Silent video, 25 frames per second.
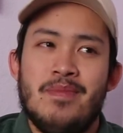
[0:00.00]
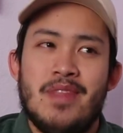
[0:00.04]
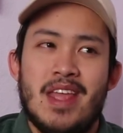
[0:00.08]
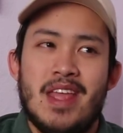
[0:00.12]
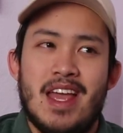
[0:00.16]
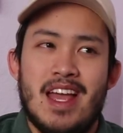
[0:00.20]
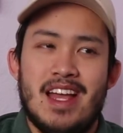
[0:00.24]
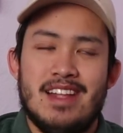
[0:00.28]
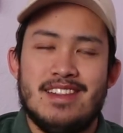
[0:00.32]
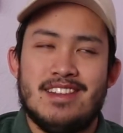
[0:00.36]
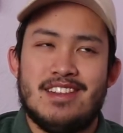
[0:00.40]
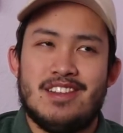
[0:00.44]

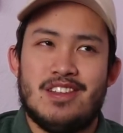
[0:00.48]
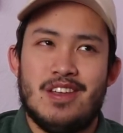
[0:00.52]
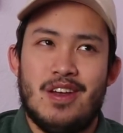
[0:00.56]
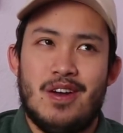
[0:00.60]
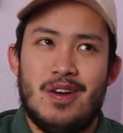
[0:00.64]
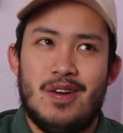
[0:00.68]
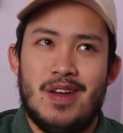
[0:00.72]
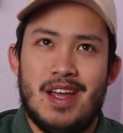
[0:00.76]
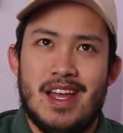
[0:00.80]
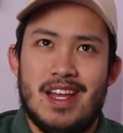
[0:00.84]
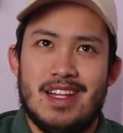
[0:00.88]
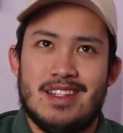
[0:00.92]
And
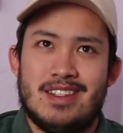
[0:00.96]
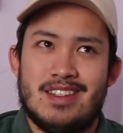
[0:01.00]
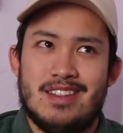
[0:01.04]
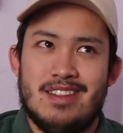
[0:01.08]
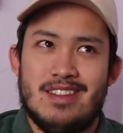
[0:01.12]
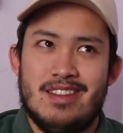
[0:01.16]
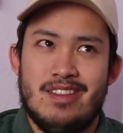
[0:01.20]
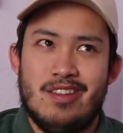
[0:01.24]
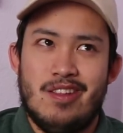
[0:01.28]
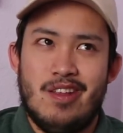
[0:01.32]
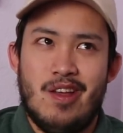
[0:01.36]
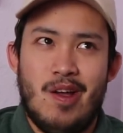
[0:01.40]
so it's
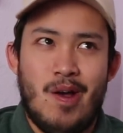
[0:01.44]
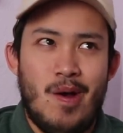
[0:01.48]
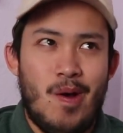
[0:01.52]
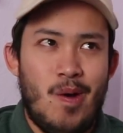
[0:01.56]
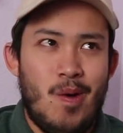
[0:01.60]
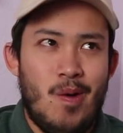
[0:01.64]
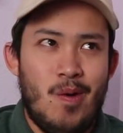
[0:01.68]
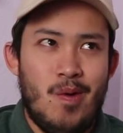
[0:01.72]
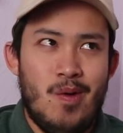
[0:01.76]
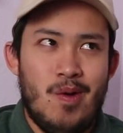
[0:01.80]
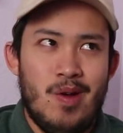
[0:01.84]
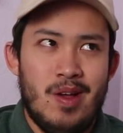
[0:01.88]

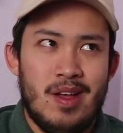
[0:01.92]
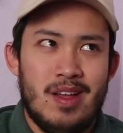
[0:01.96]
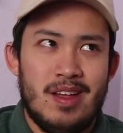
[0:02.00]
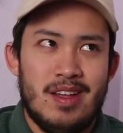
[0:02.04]
no,